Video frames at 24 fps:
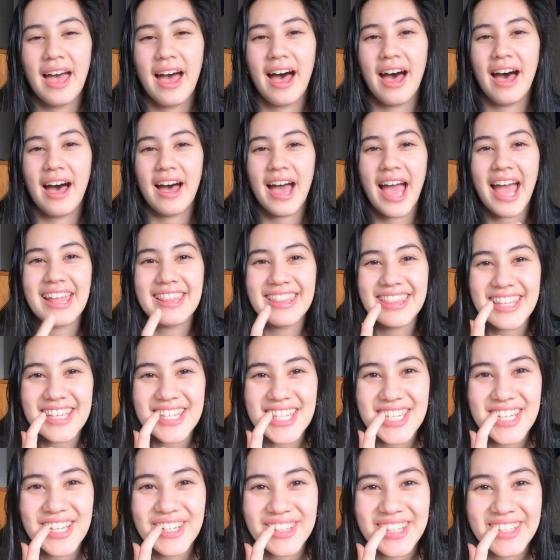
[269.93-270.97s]
And
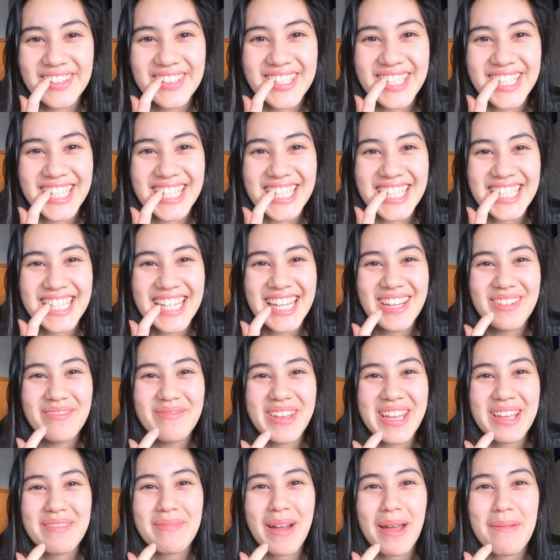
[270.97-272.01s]
this tooth, of course,
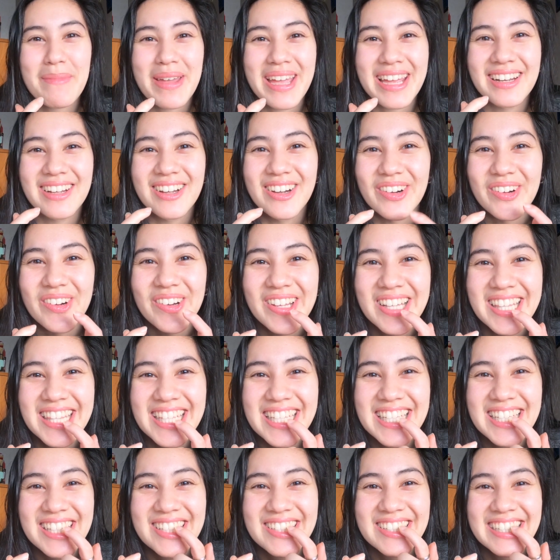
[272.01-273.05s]
being my main goal,
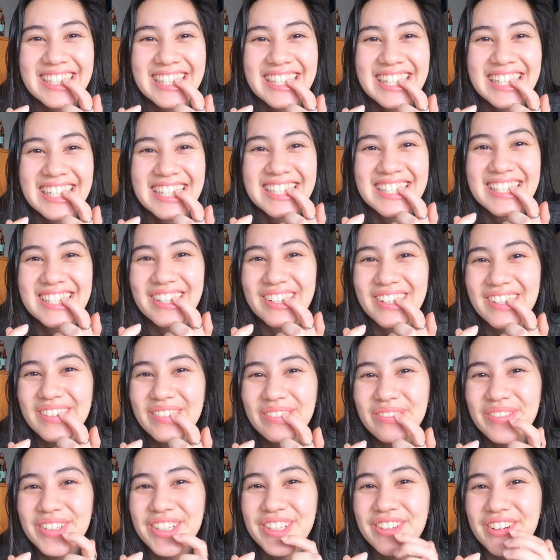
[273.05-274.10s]
this one has
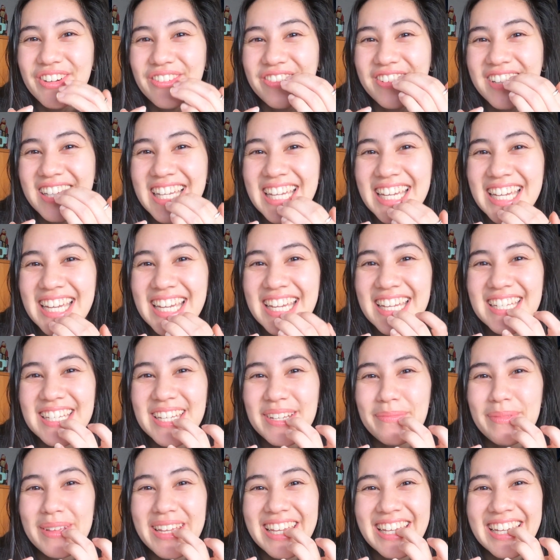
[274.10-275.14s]
grown beautifully
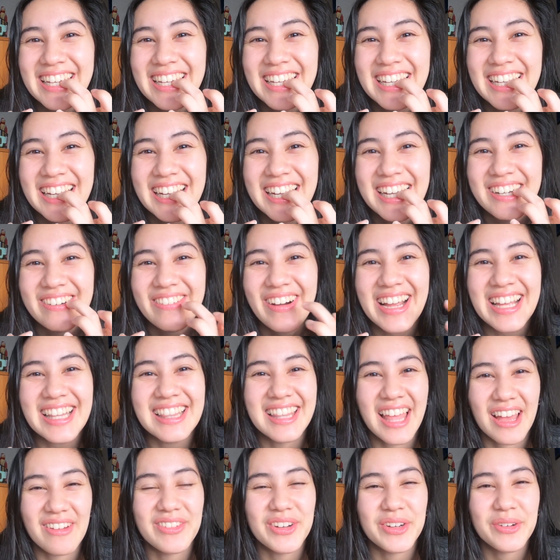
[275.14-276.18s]
to be quite
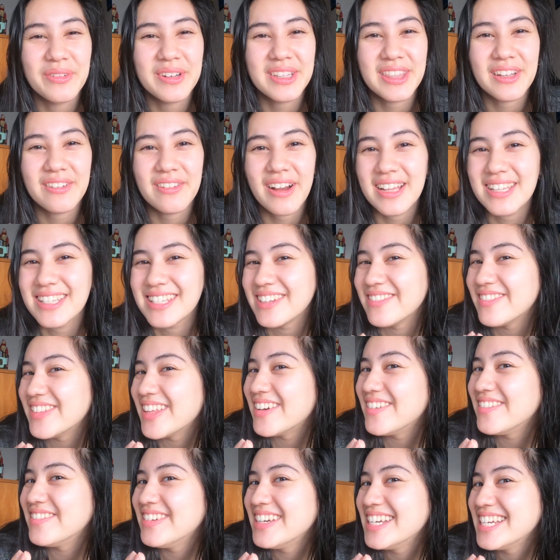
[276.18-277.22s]
level with the rest of
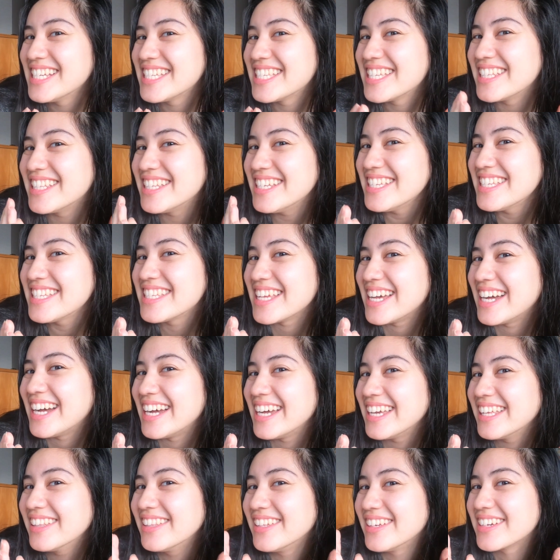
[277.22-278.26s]
them. So this
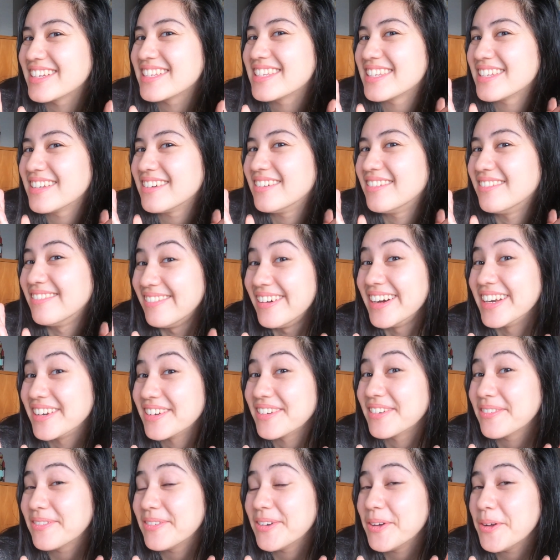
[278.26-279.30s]
side looks
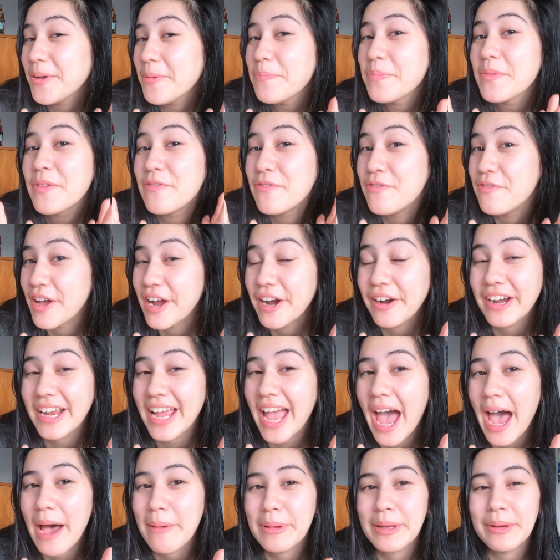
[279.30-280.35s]
wonderful, very
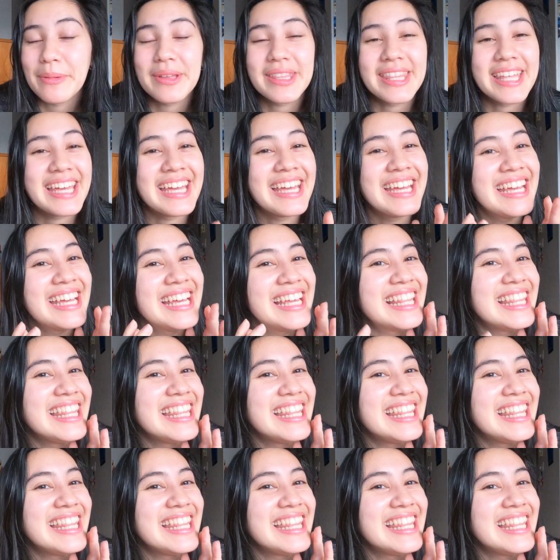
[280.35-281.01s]
happy with it.